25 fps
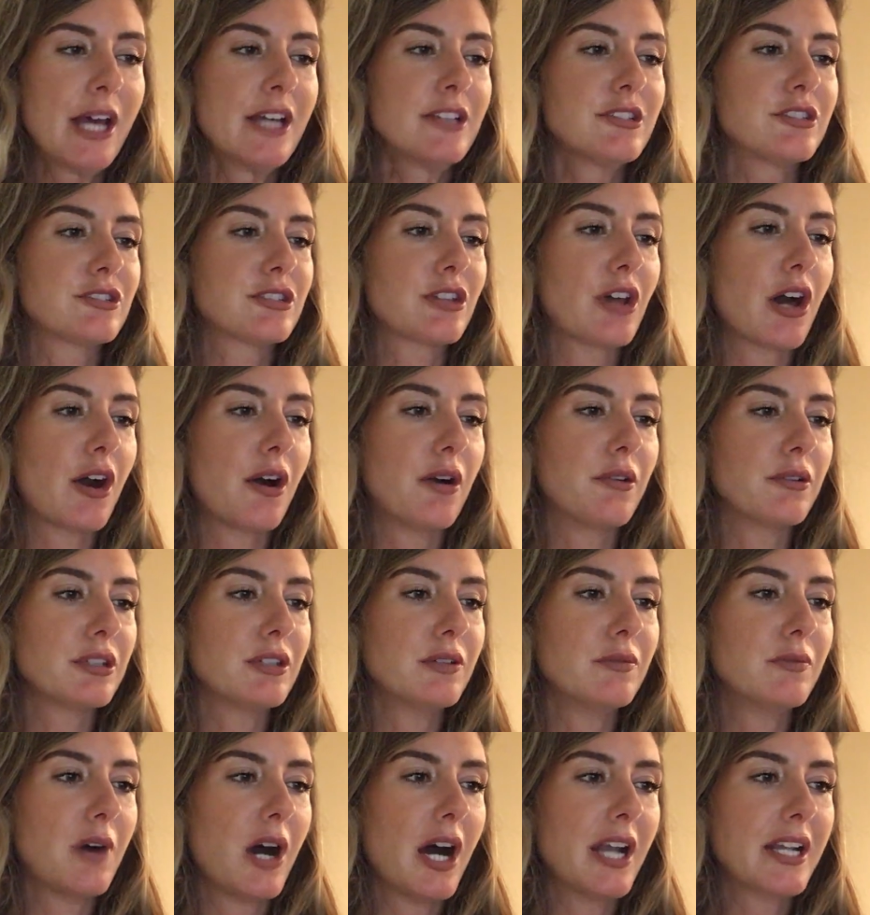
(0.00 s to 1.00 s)
So
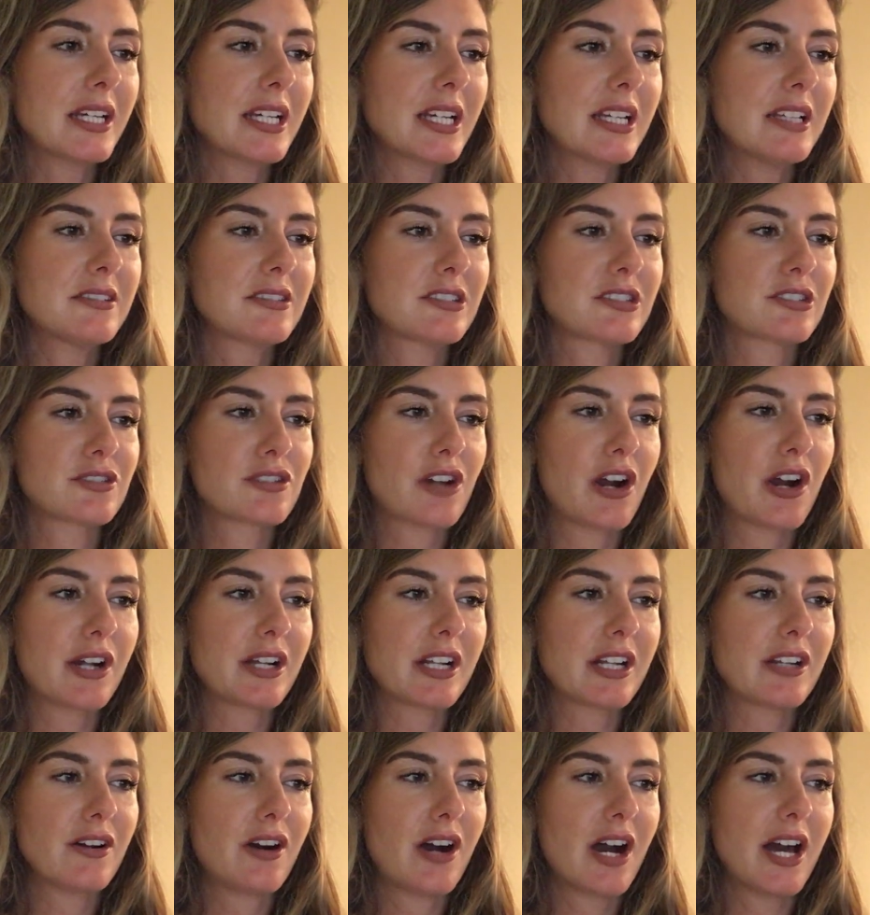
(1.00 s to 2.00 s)
you want to get
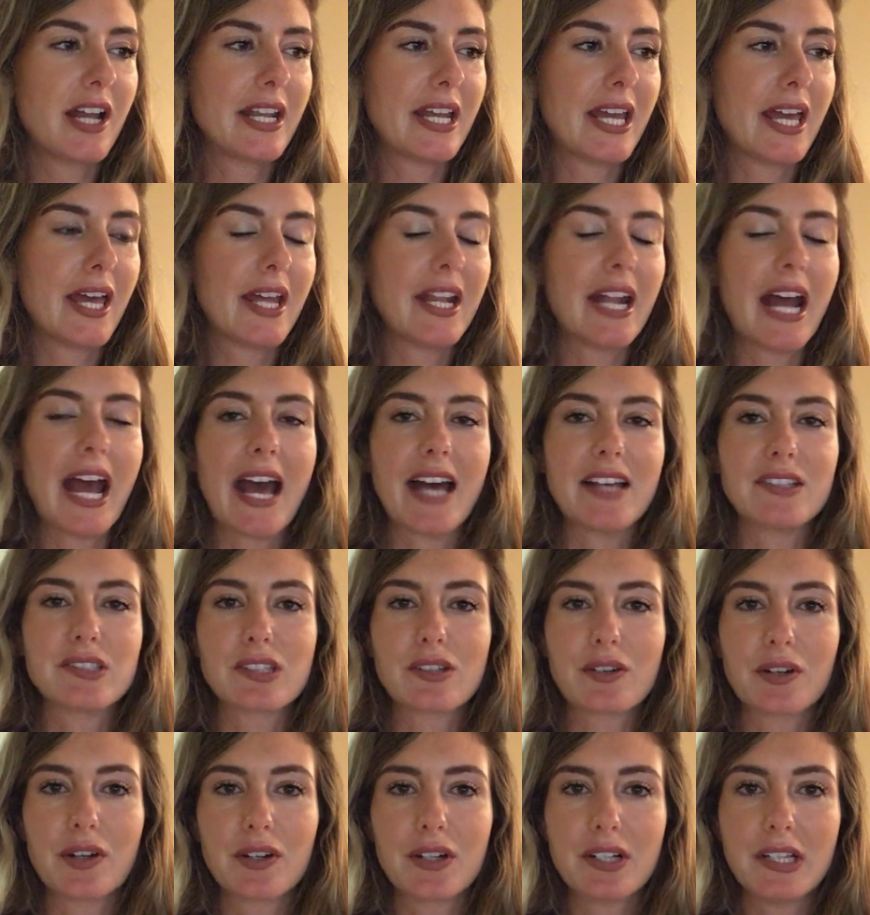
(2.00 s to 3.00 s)
started on it
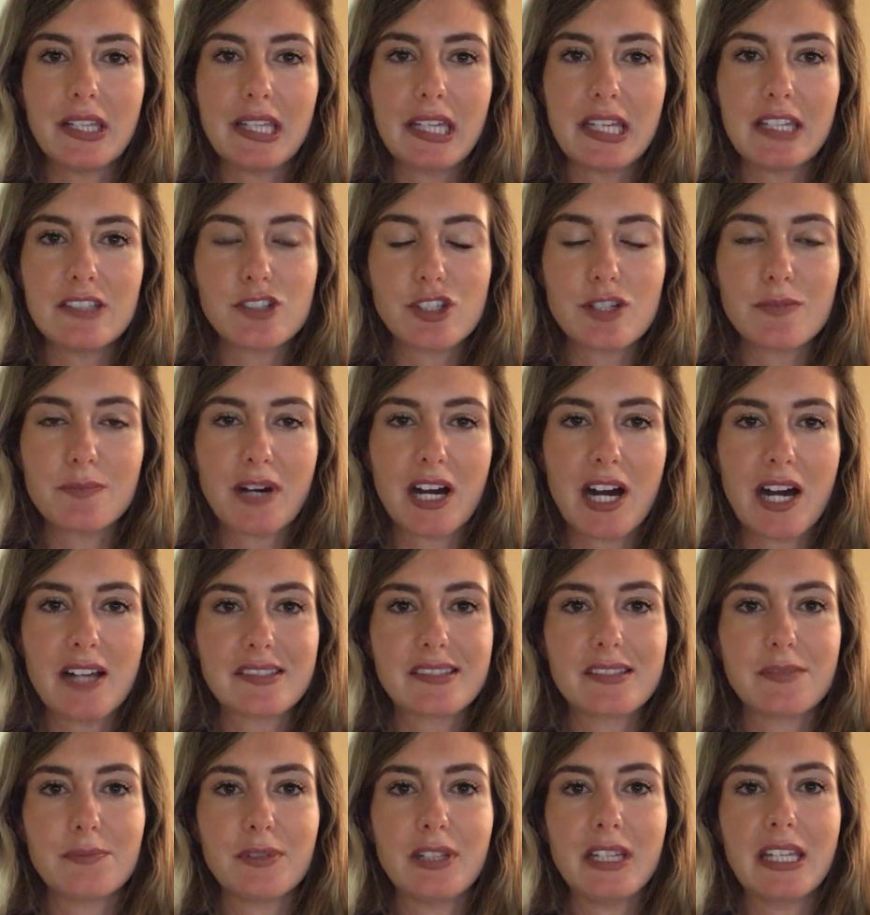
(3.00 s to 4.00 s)
as early as you
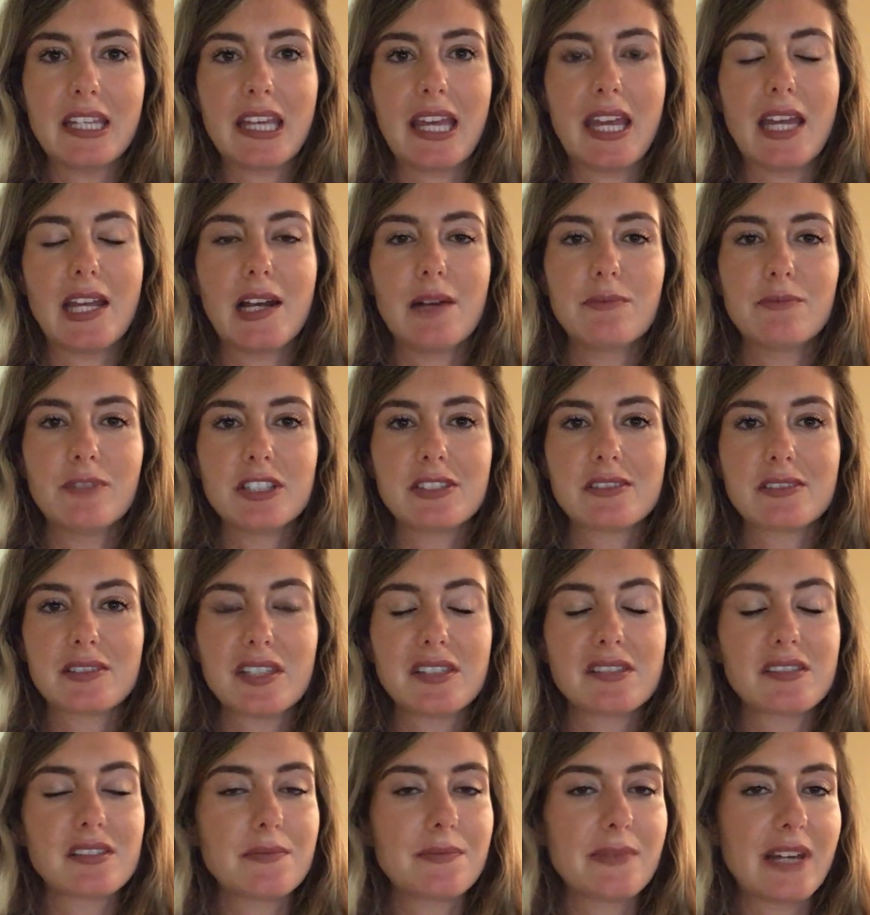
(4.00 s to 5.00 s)
possibly can once the
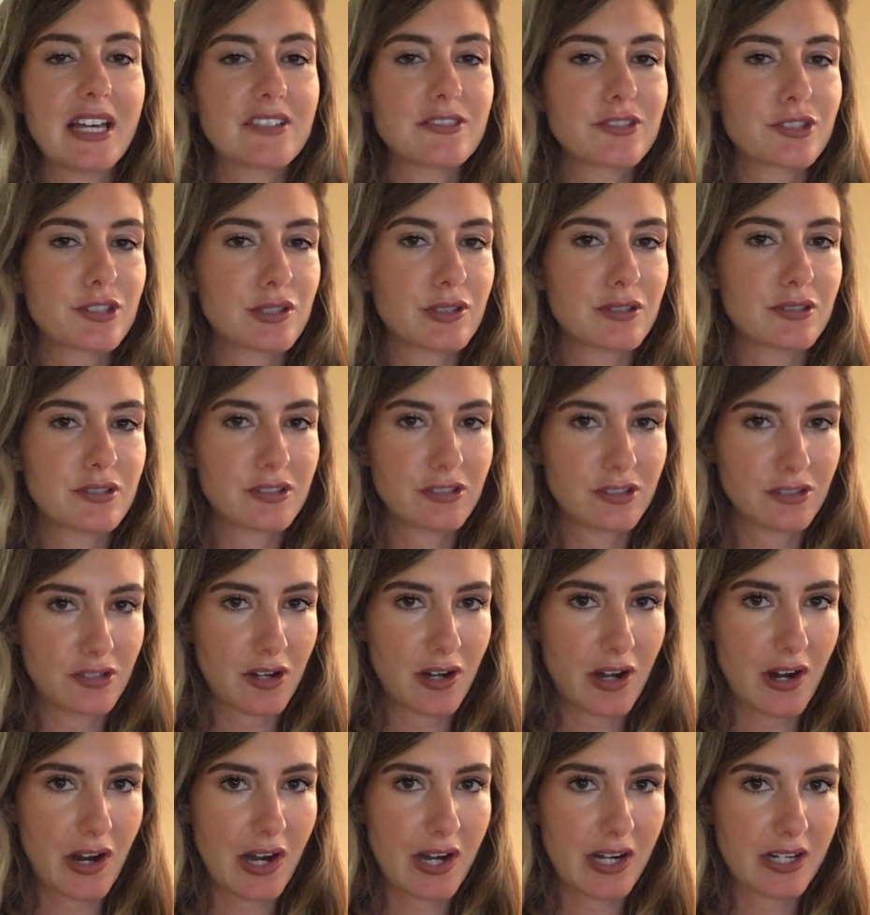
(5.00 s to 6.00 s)
semester
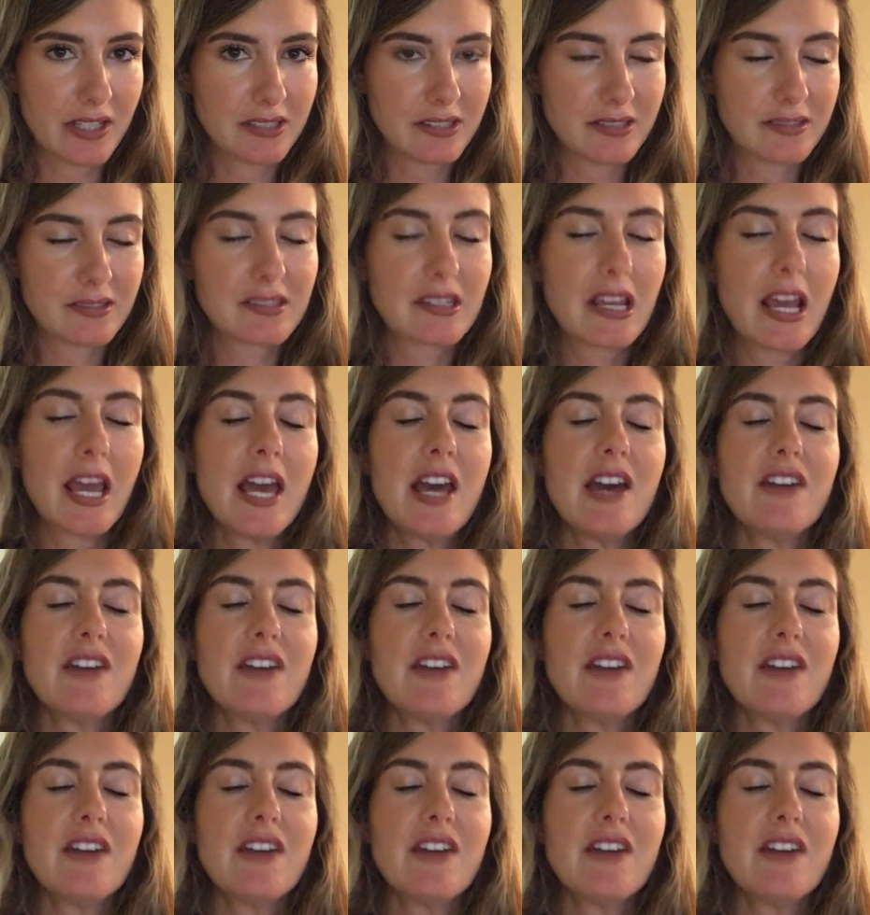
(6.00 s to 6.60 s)
starts.